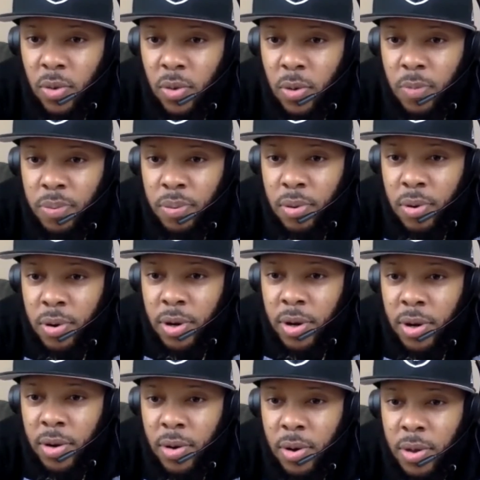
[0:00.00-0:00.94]
or
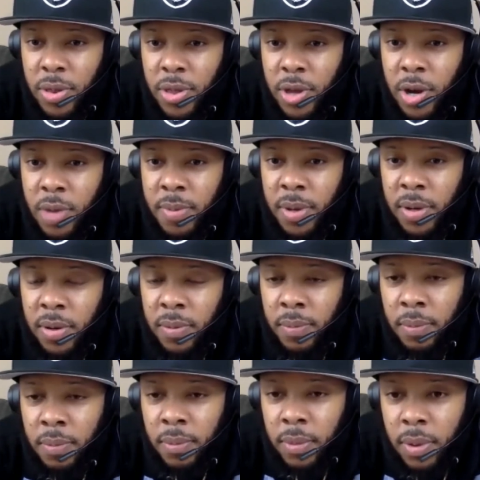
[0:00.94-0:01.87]
Porter or Thurman,
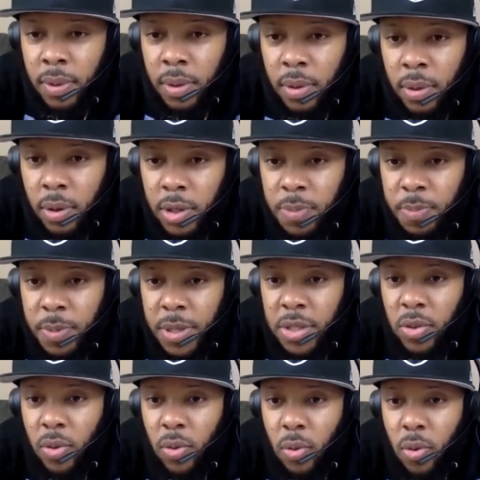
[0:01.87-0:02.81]
or
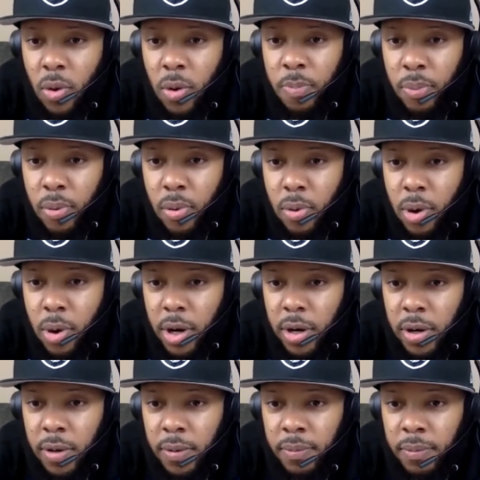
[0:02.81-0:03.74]
Spence or
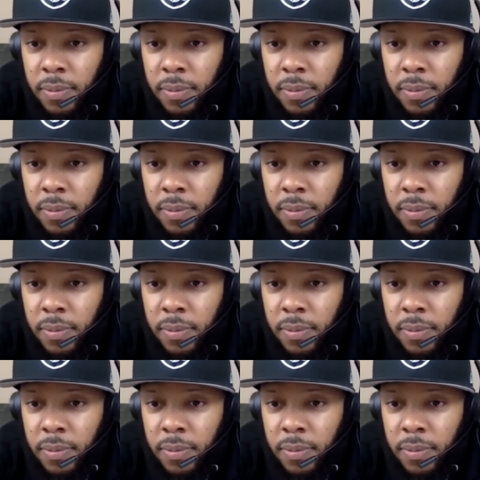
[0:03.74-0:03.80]
Porter.